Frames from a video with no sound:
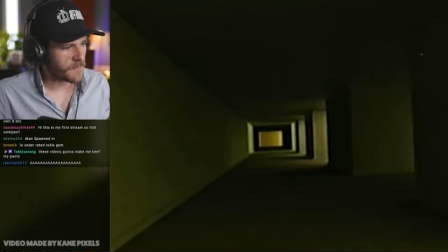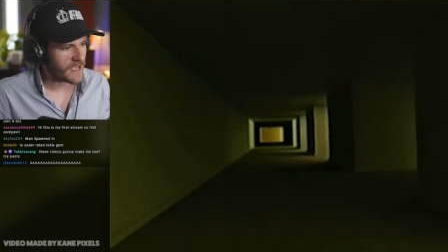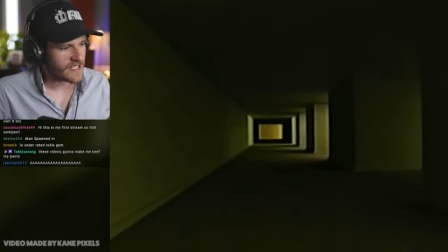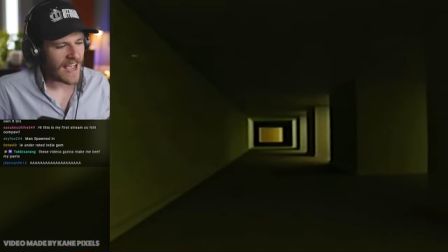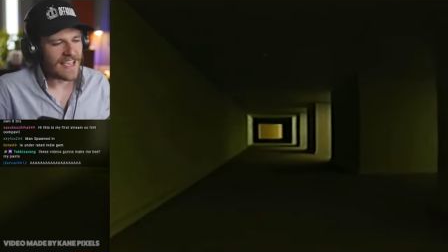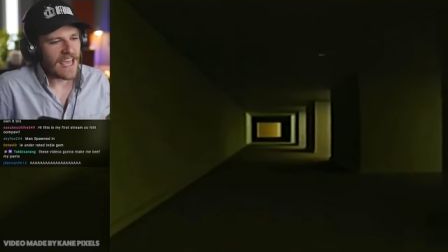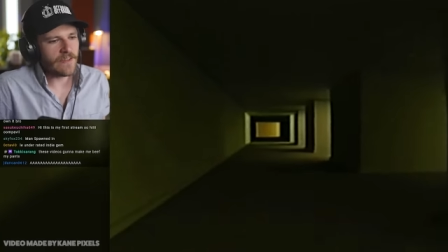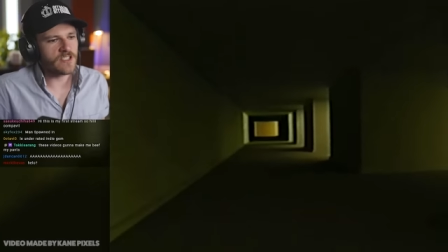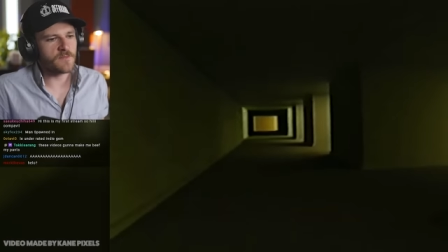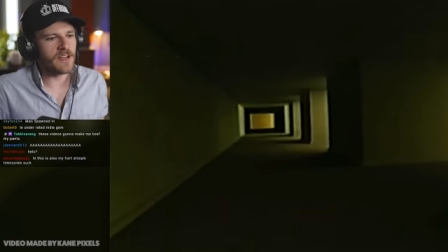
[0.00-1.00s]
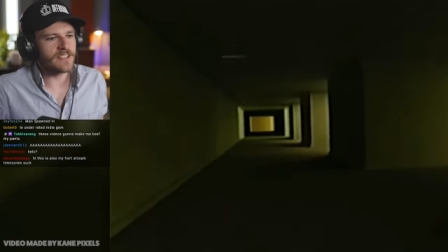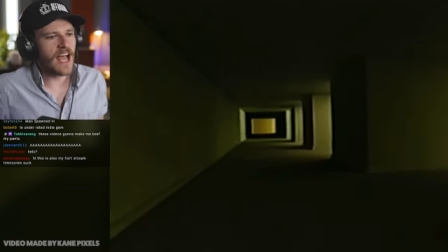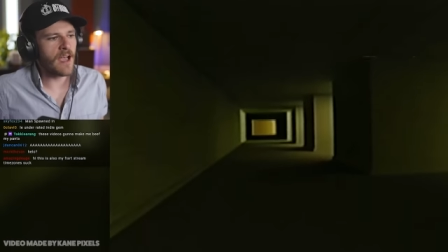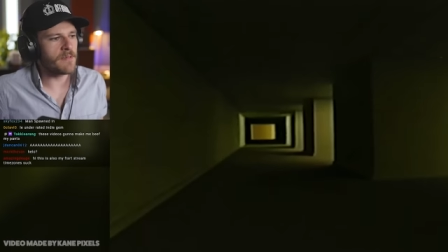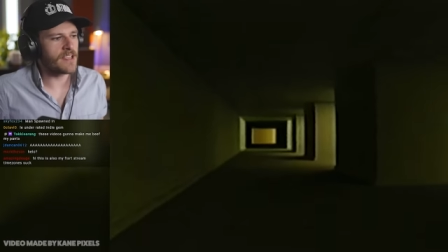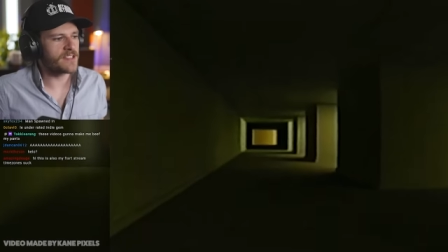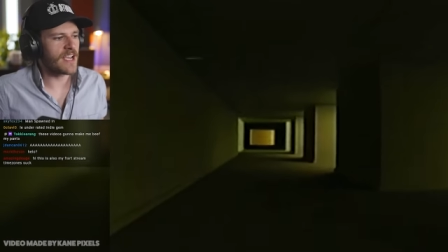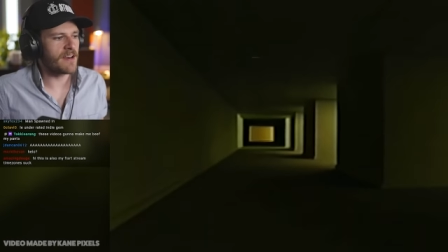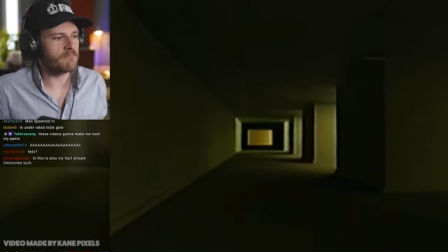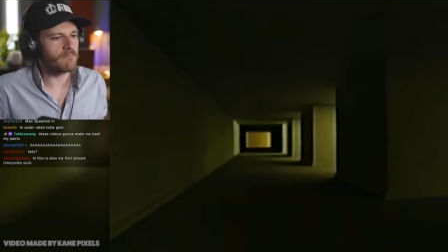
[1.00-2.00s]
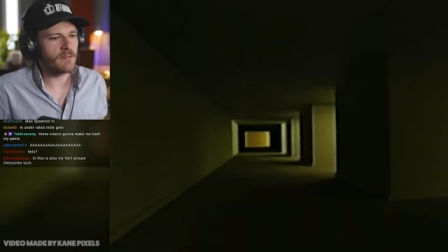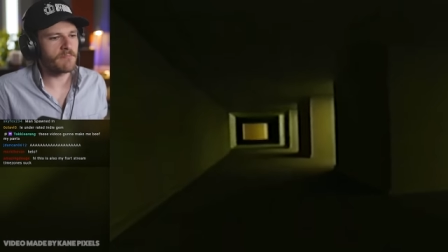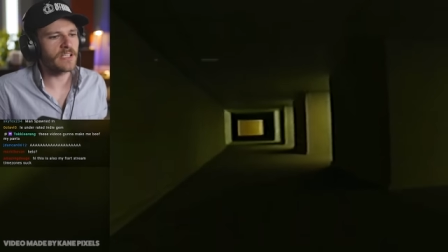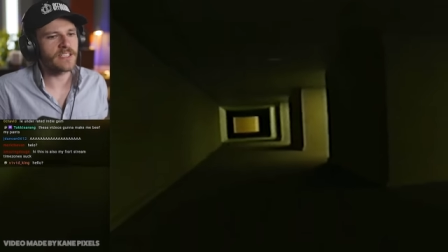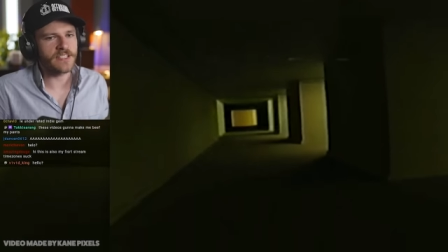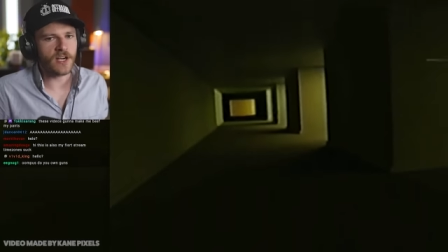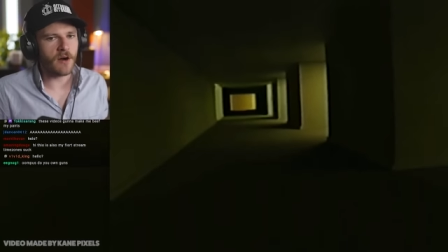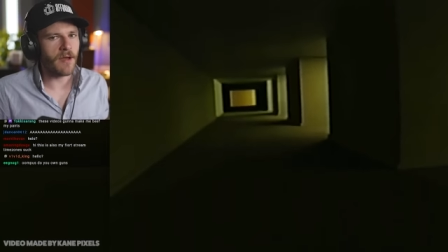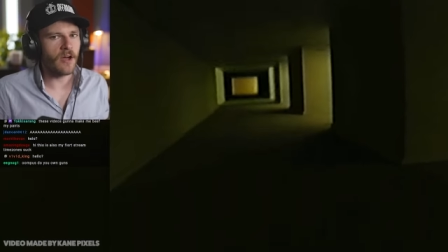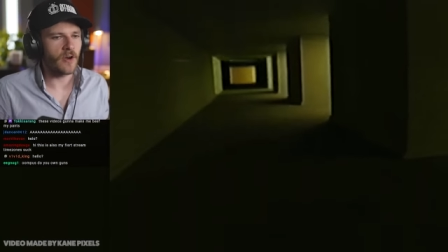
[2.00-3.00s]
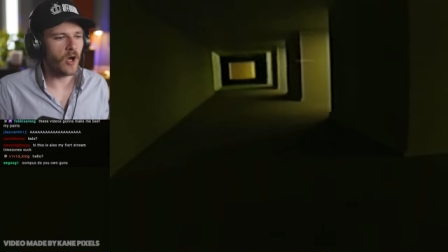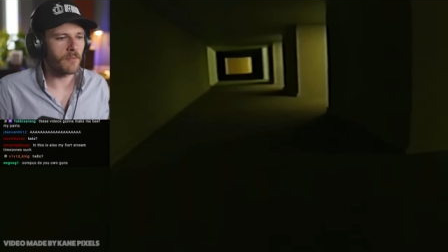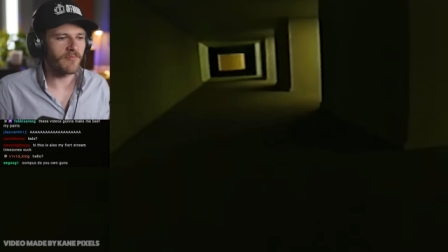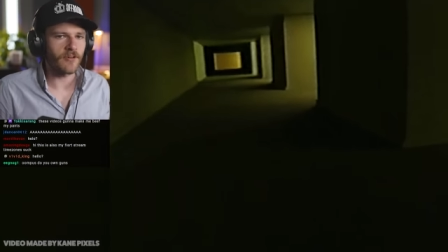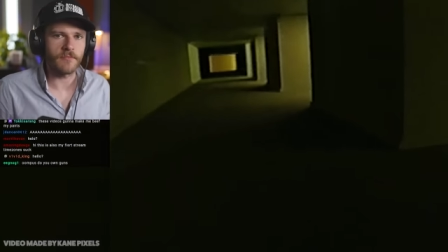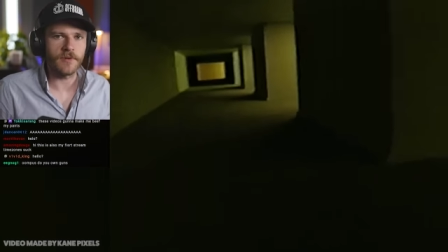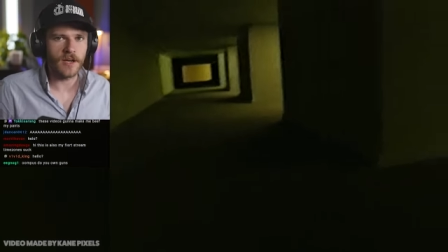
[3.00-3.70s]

space, I can't even spend time inside buildings that aren't my own home for